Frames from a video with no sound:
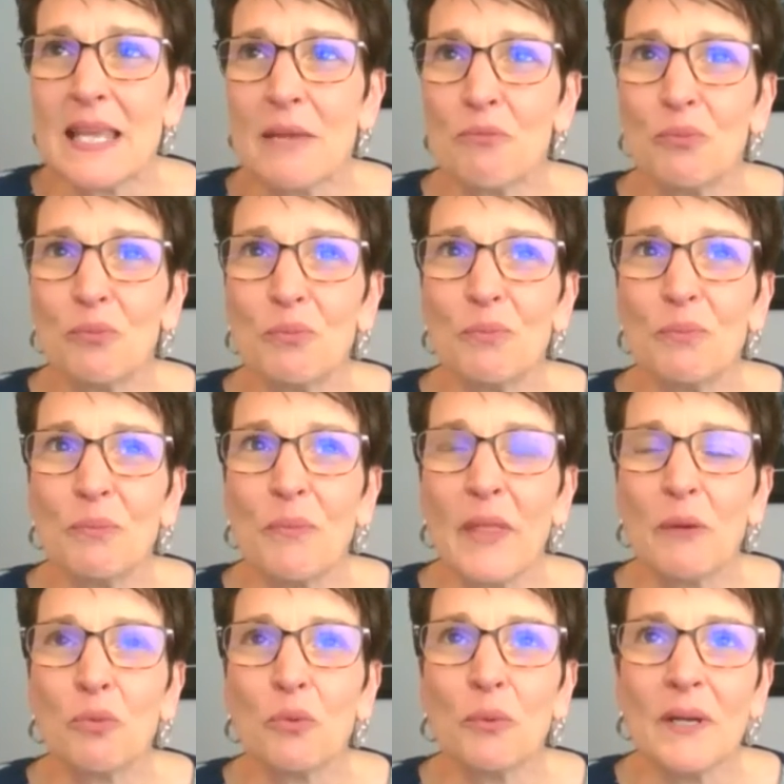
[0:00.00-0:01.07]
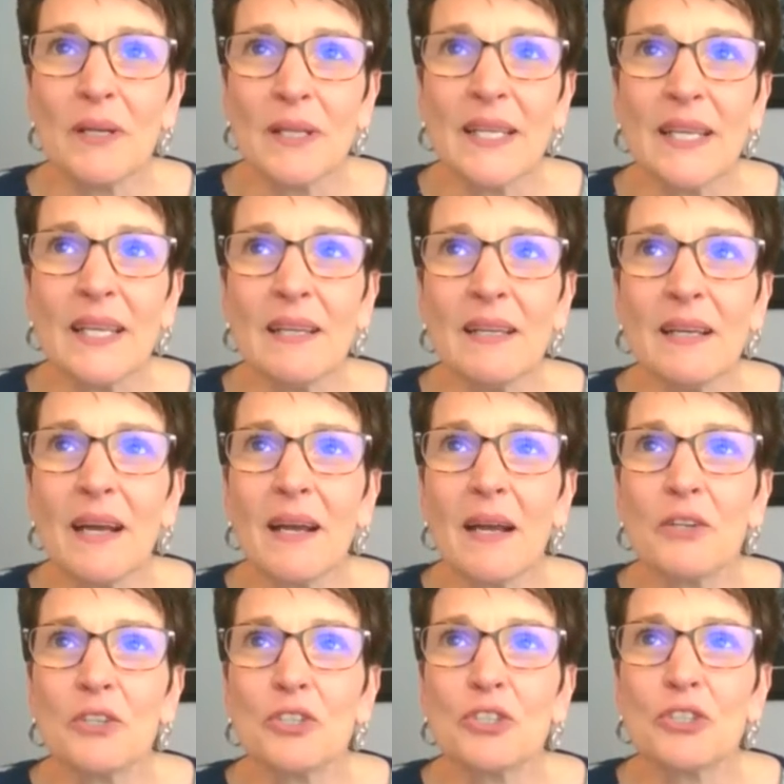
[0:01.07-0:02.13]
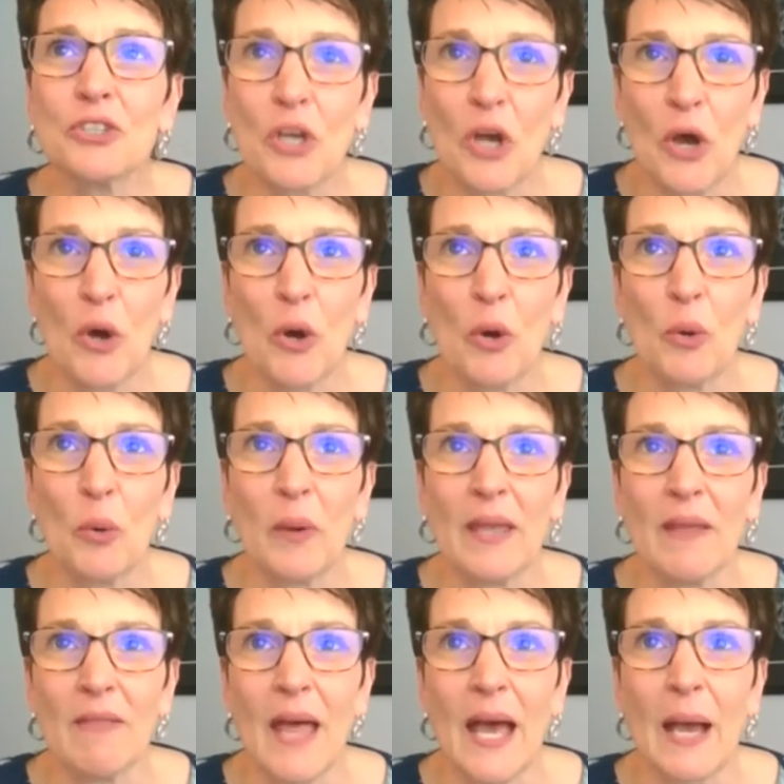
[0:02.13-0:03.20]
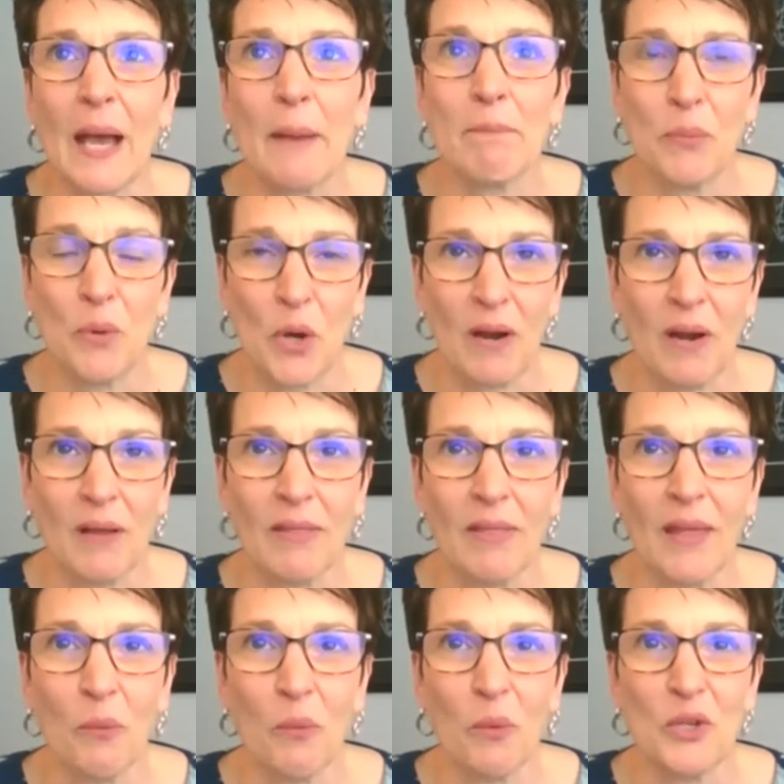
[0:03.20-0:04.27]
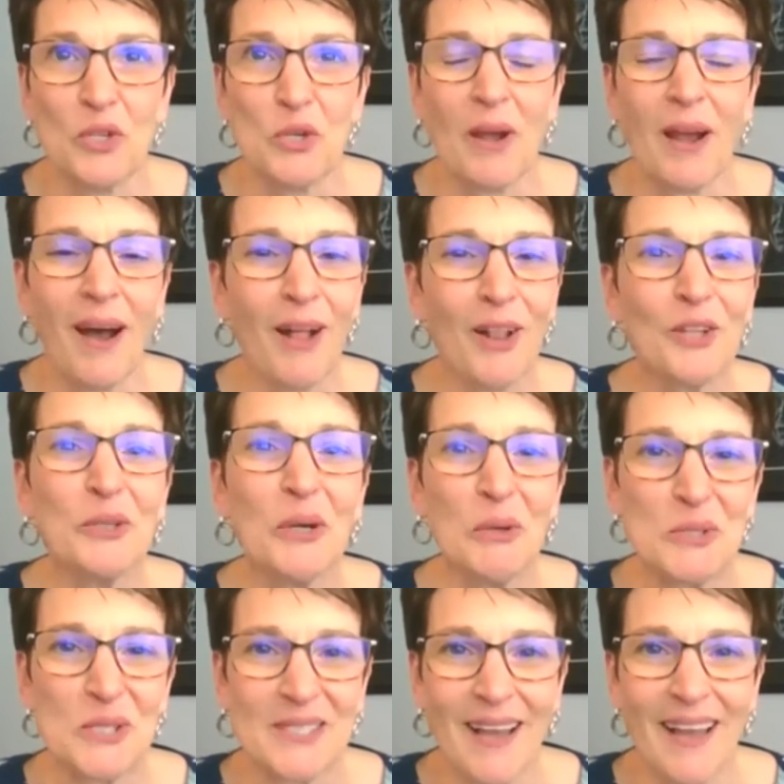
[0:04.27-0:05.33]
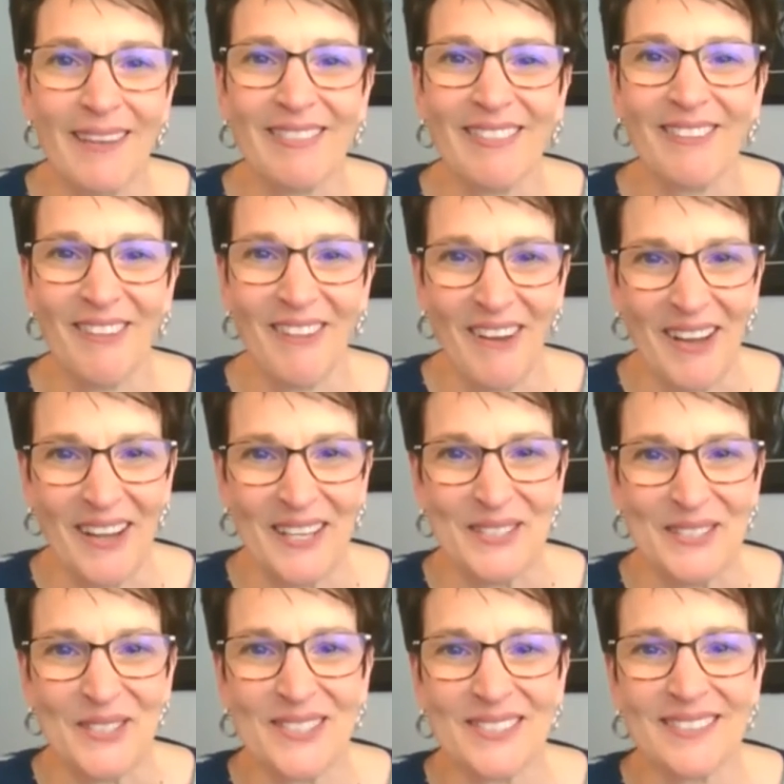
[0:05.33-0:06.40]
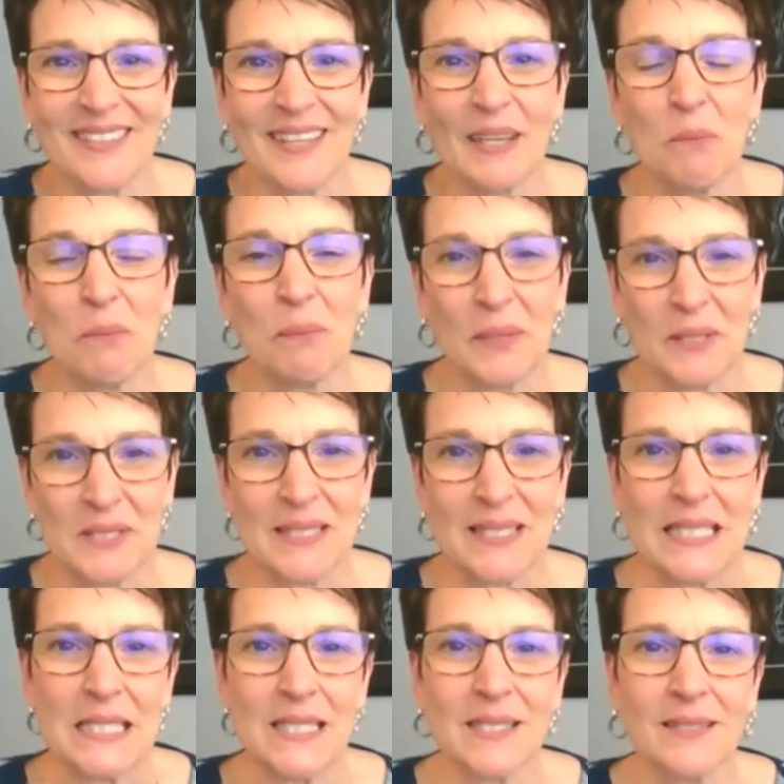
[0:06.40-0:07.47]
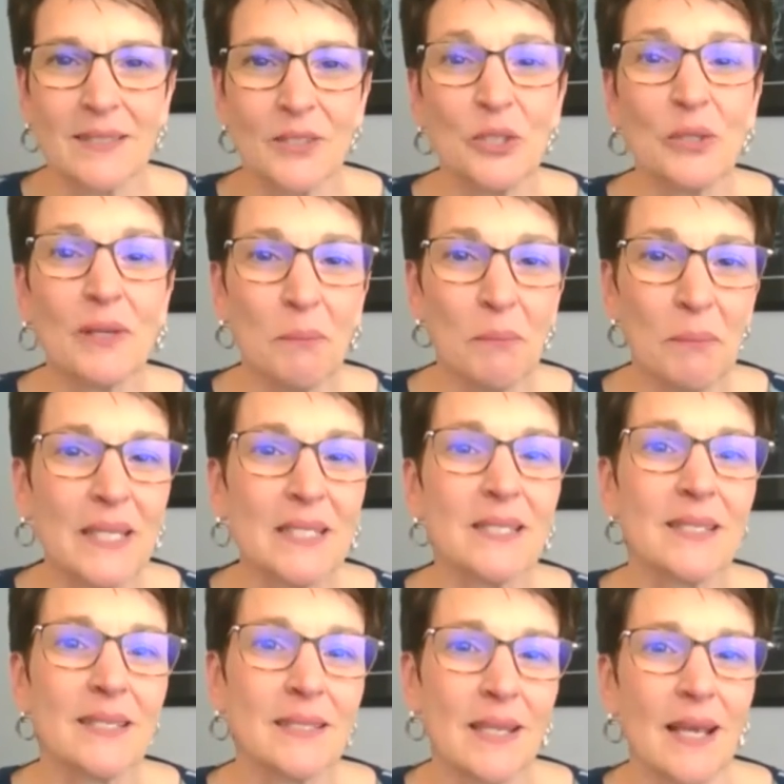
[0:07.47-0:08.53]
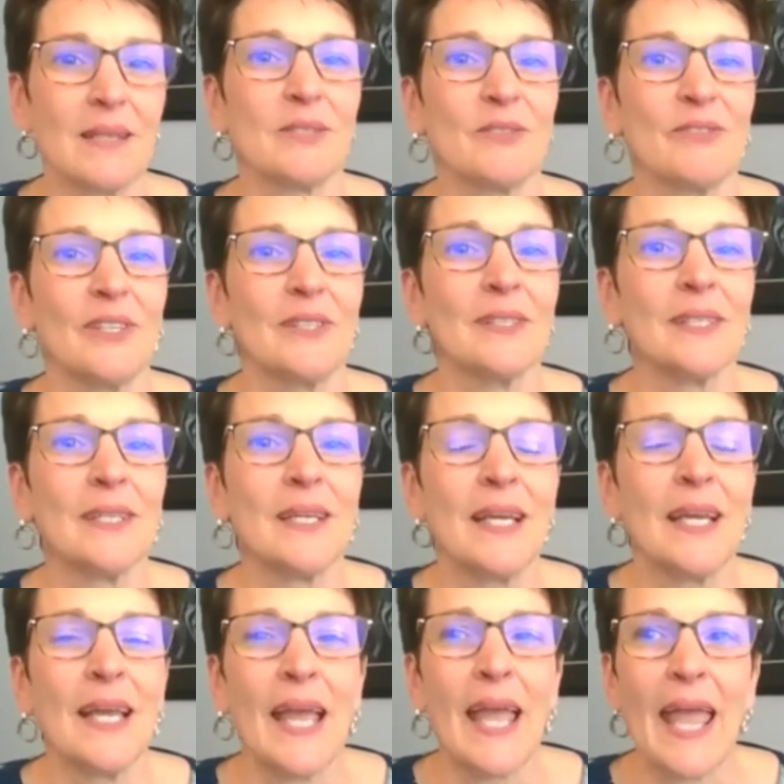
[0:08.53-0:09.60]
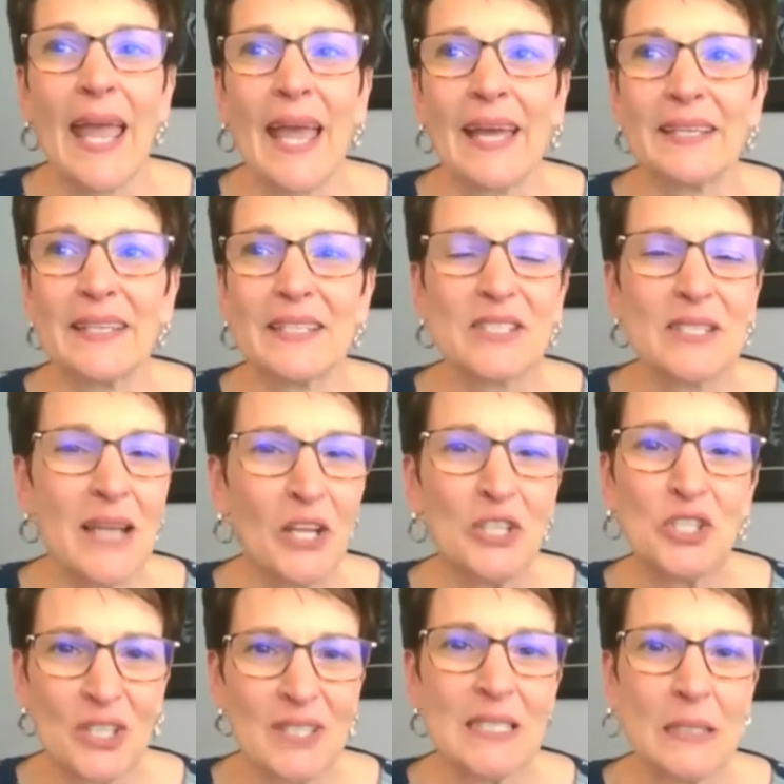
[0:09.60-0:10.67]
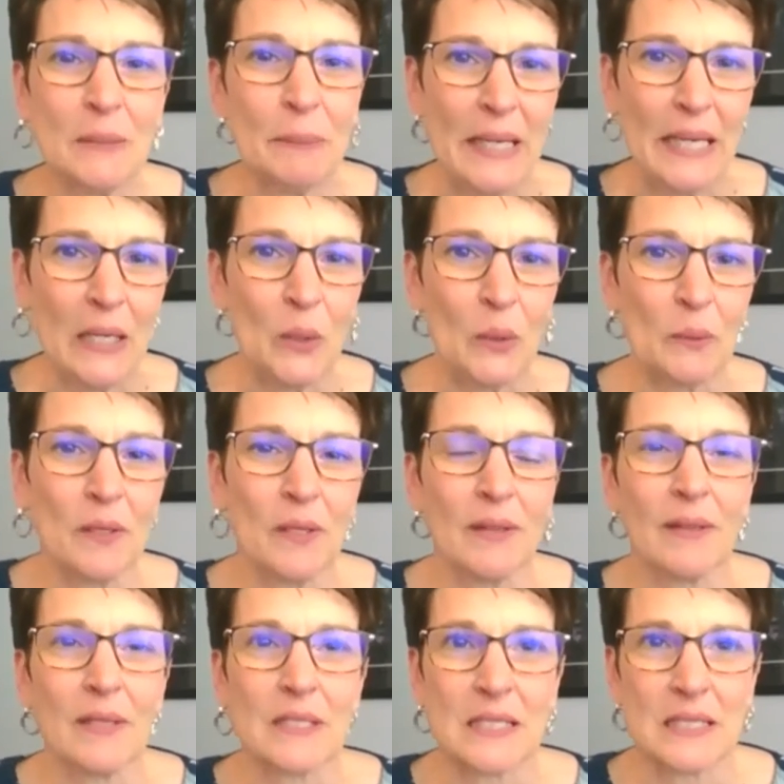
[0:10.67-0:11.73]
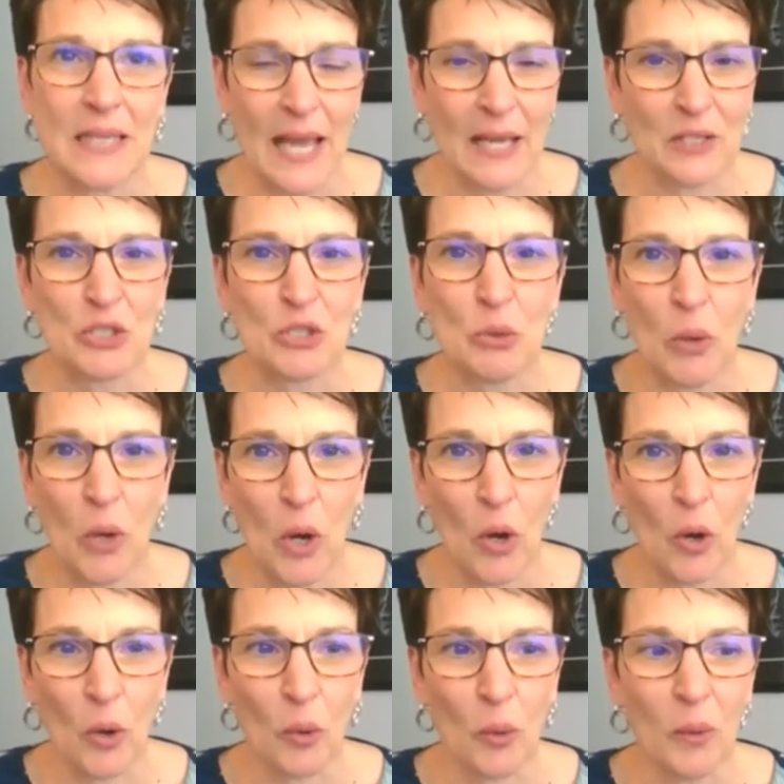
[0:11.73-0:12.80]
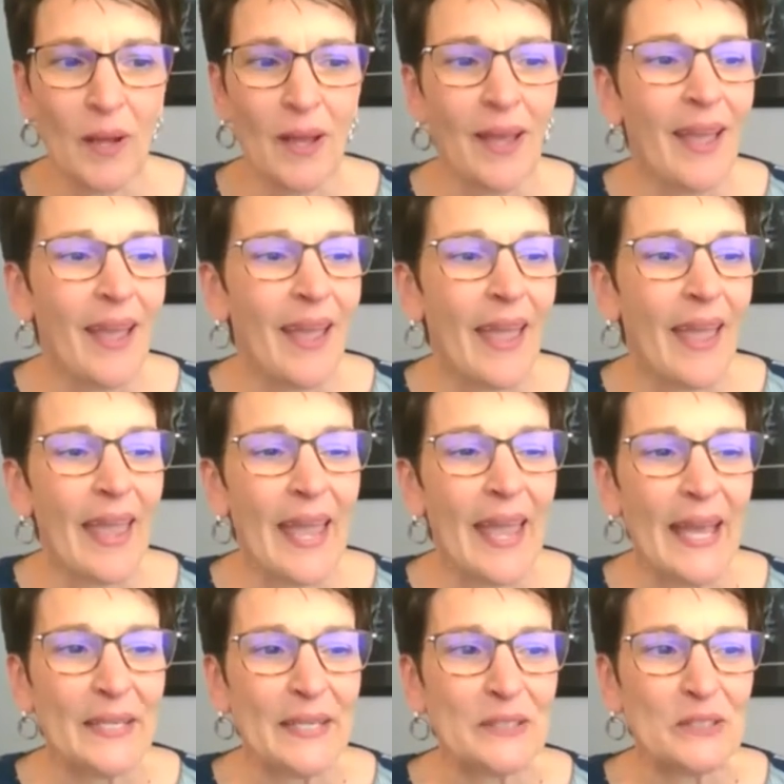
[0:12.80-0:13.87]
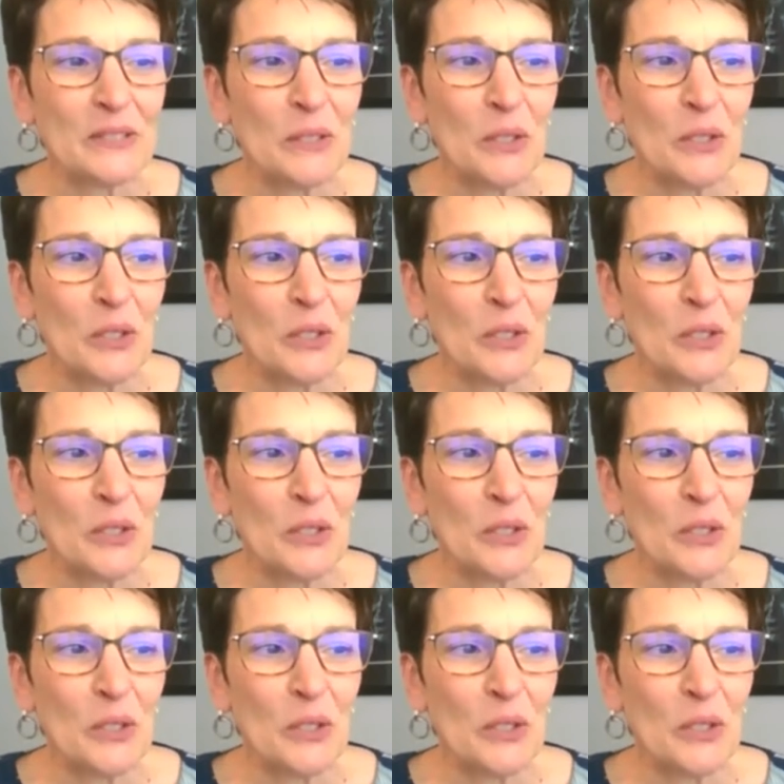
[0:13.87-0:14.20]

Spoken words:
they they really show in that book that when you color outside the lines in business, you can be successful. And it's not just about the status quo and